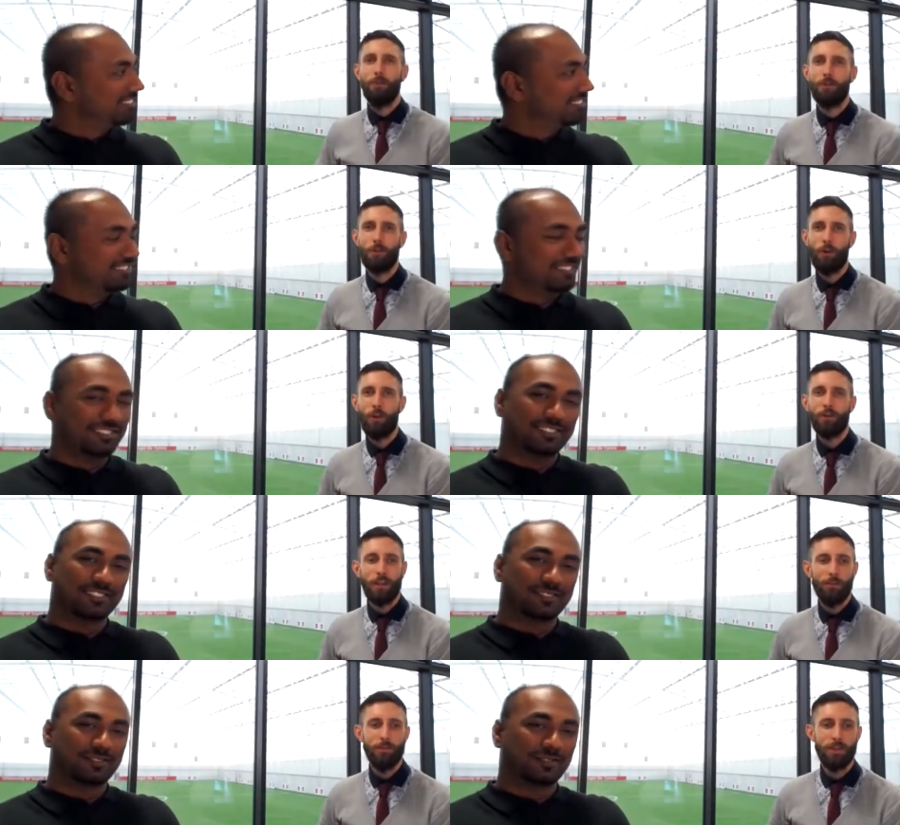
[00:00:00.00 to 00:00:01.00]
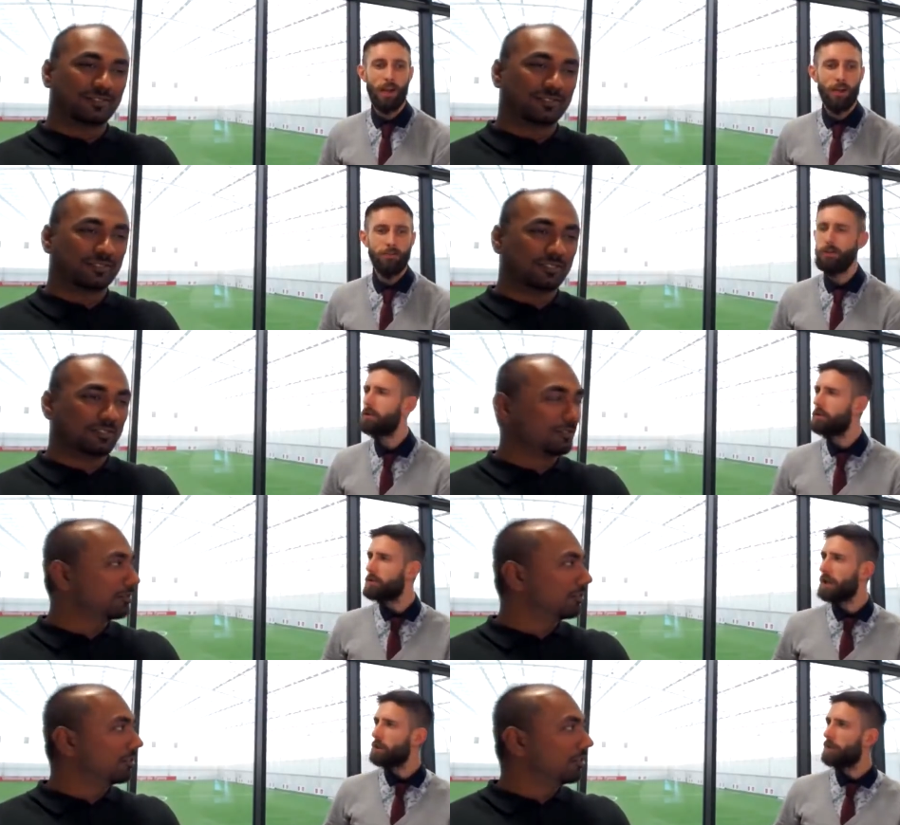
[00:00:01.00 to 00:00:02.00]
Speaker 1: scholarships? Uh, do, do, you take
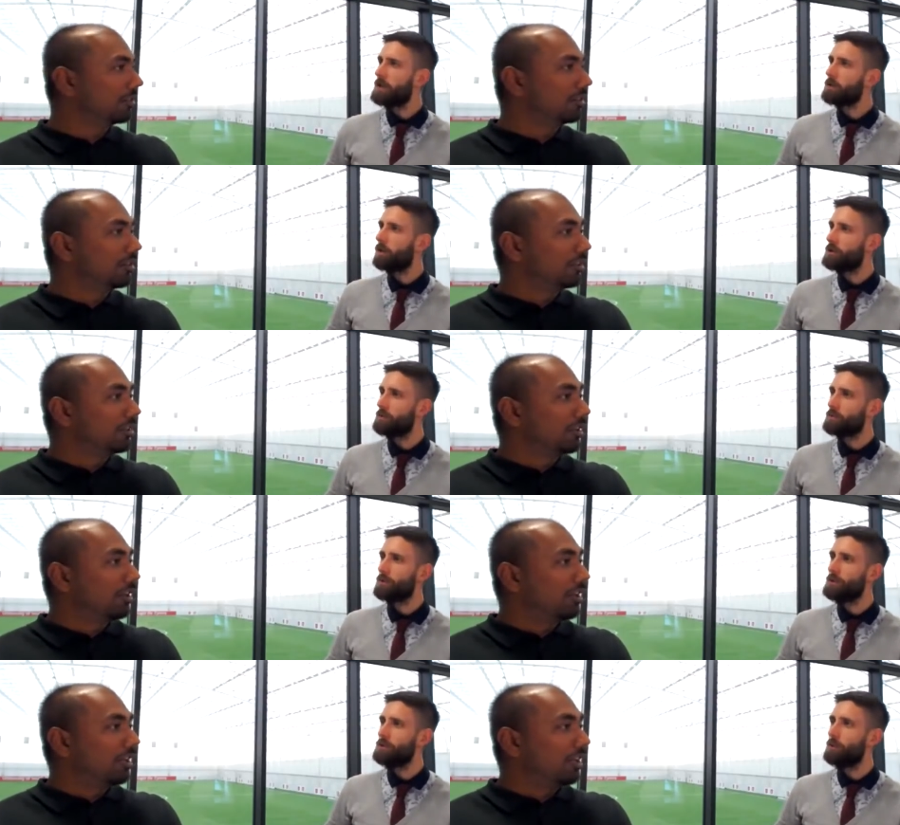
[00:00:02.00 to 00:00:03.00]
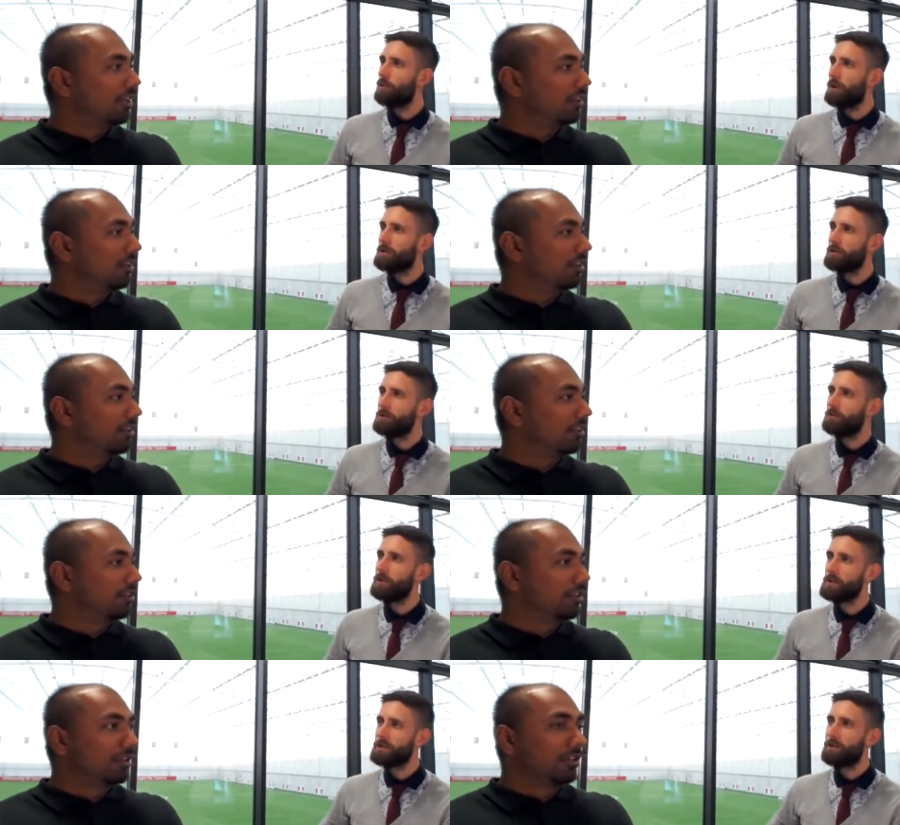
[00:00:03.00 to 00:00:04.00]
up any scholarships when you apply to the University of
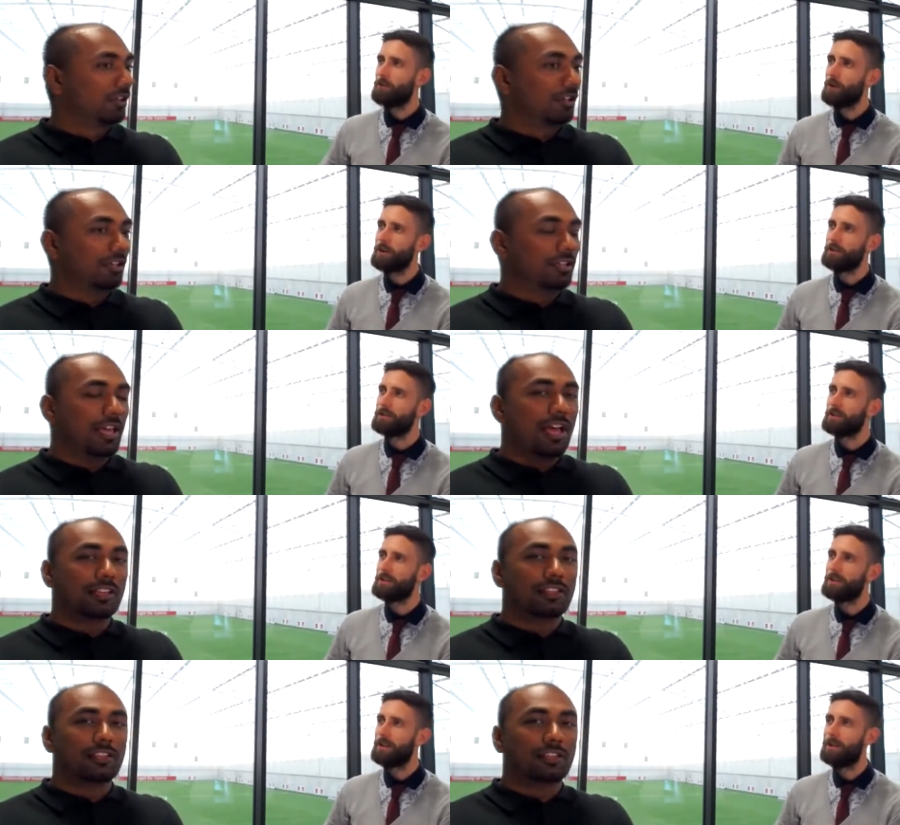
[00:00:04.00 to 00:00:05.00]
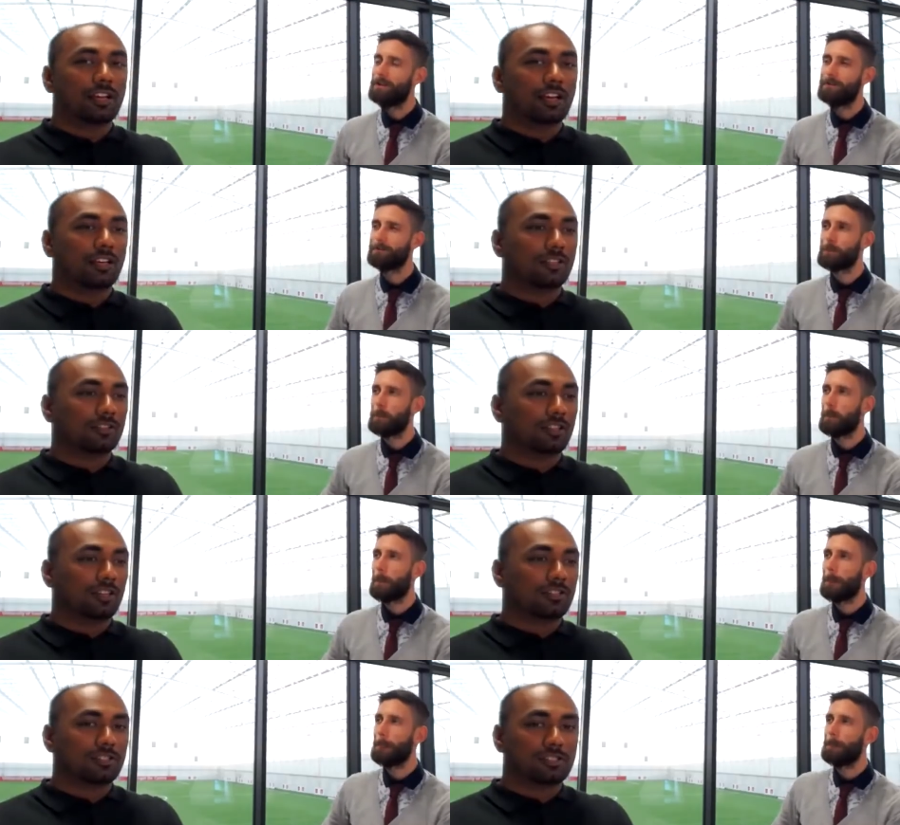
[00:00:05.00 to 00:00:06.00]
South Wales? Yeah, I think uh,
Speaker 2: the
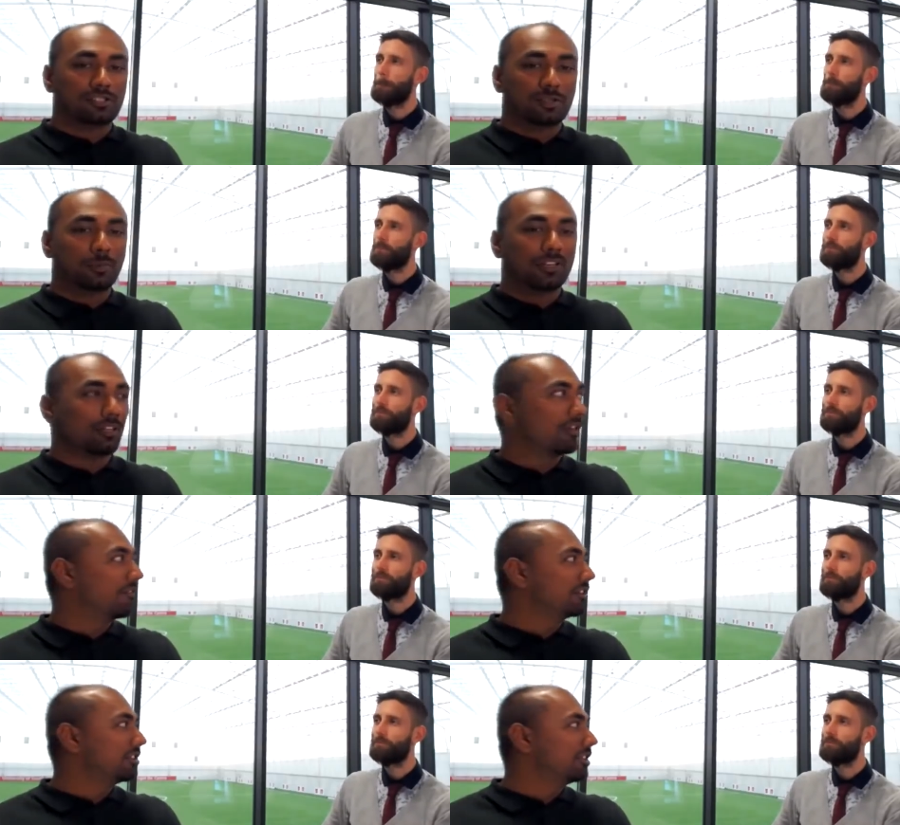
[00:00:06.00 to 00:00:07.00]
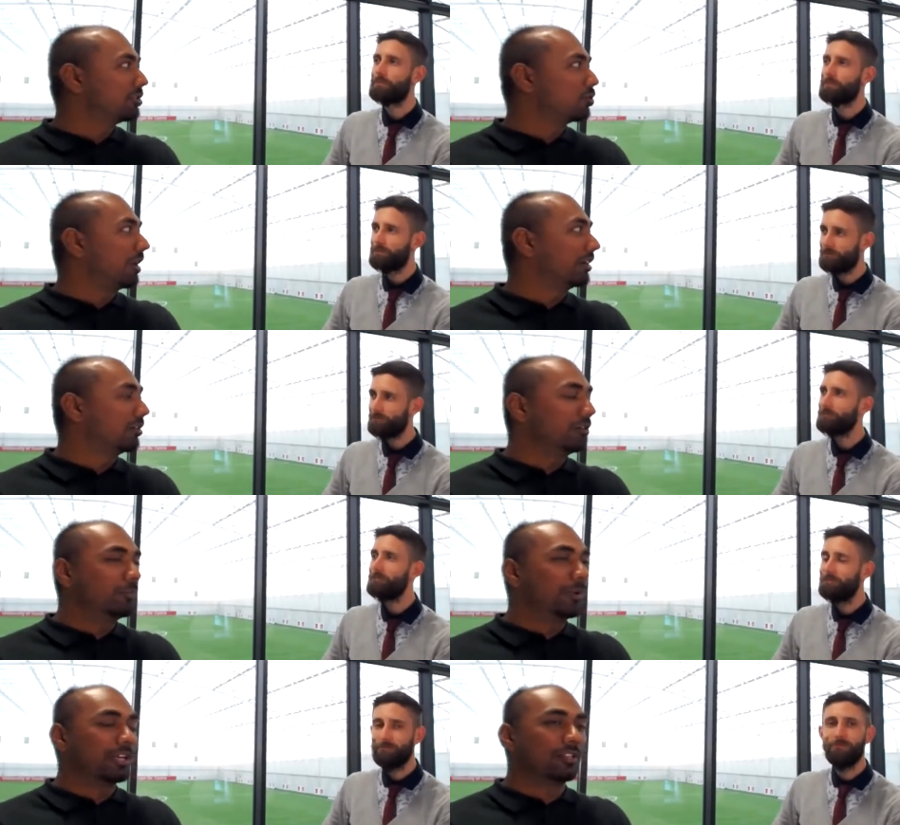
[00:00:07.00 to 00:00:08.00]
the system at the university is quite good
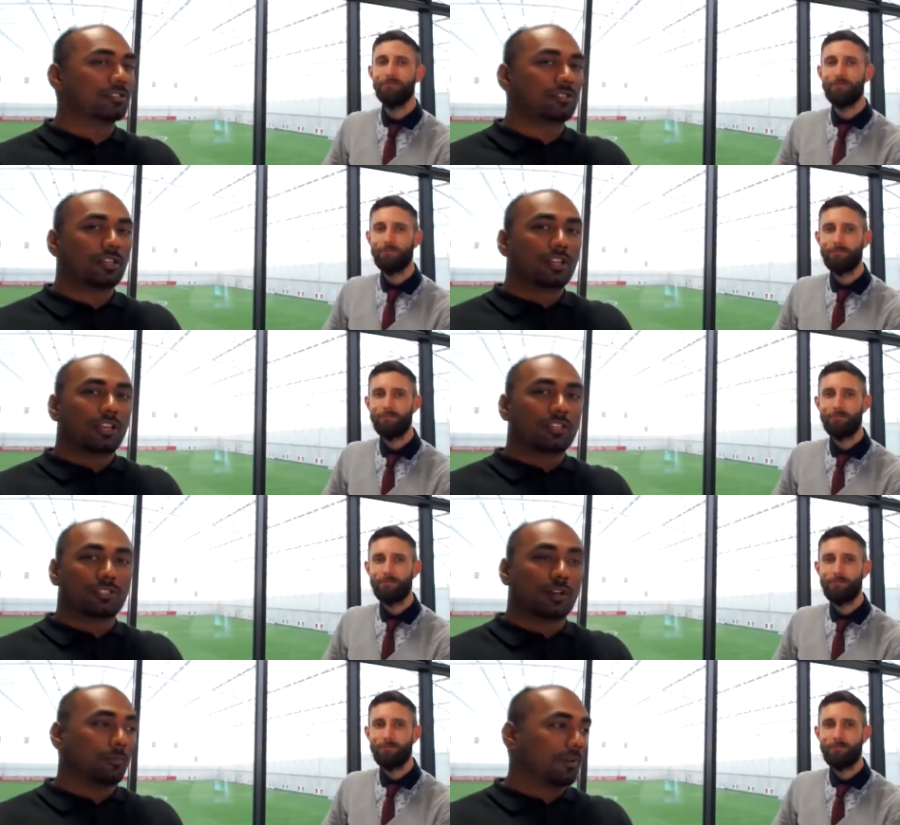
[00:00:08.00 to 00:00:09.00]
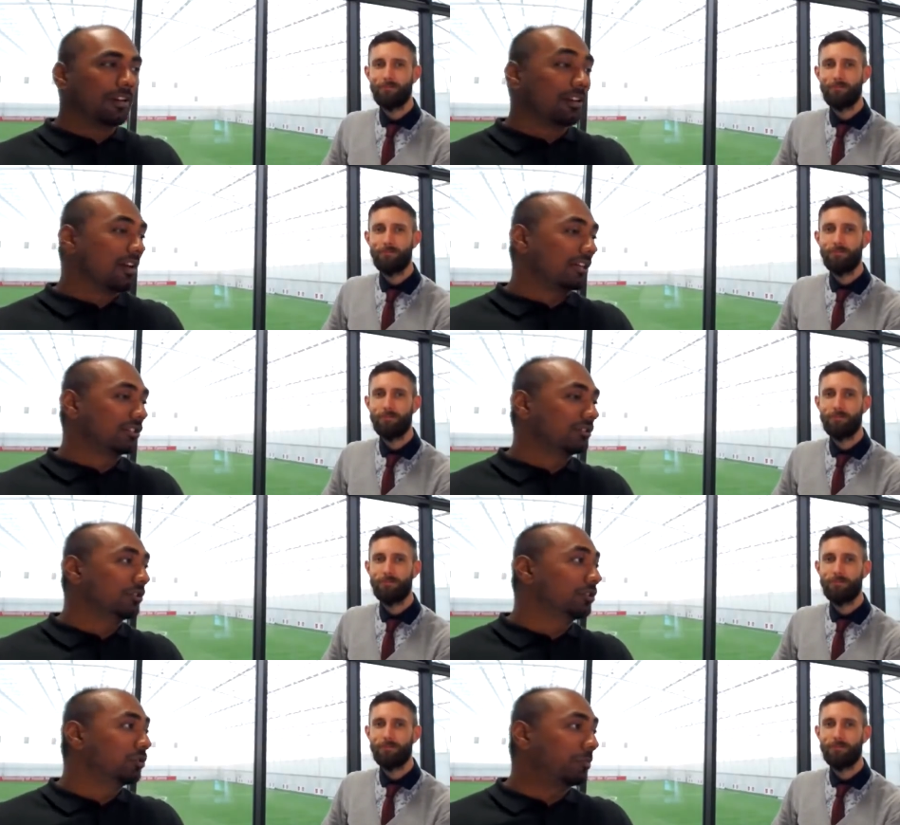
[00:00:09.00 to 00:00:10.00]
because as an international student, you
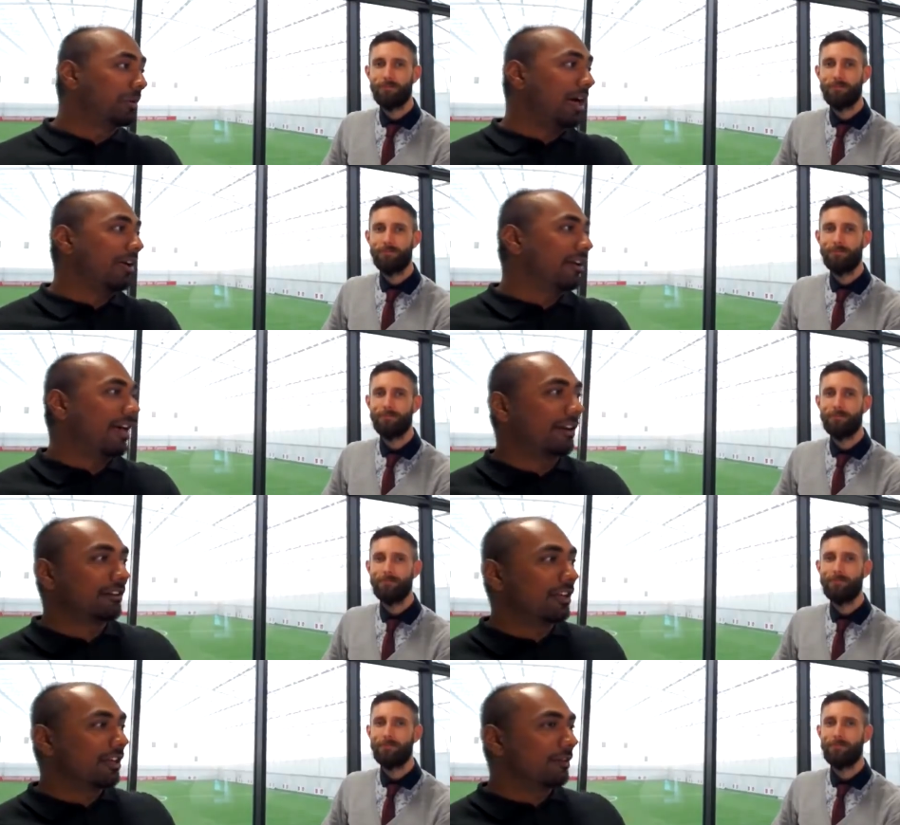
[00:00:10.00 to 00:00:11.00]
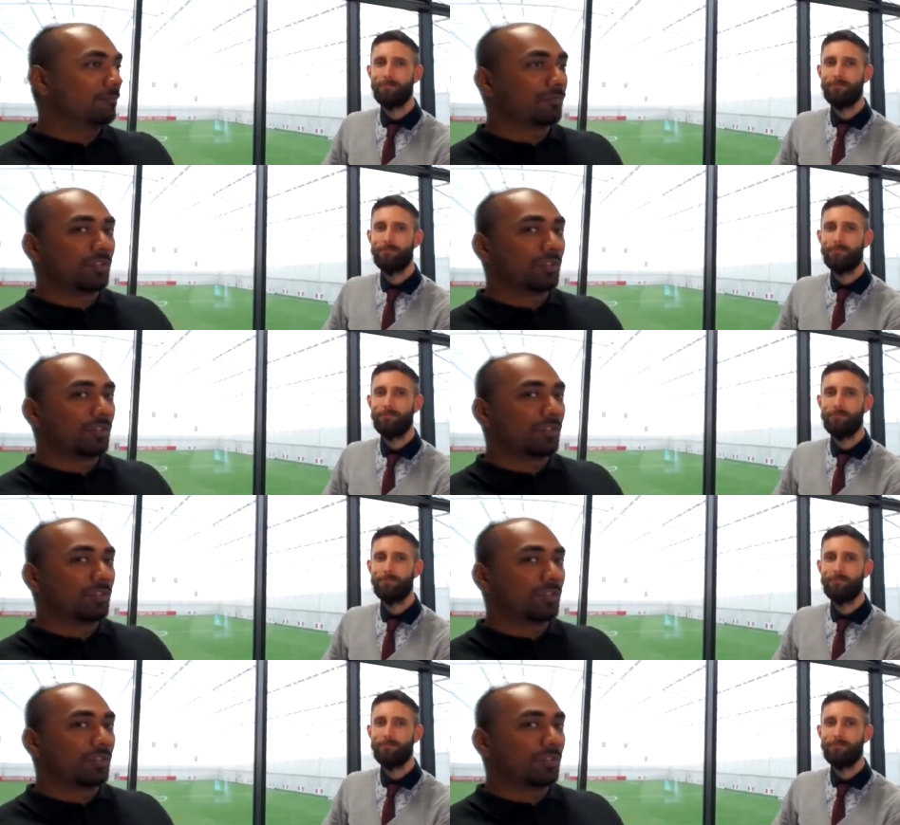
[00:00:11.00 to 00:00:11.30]
apply and um,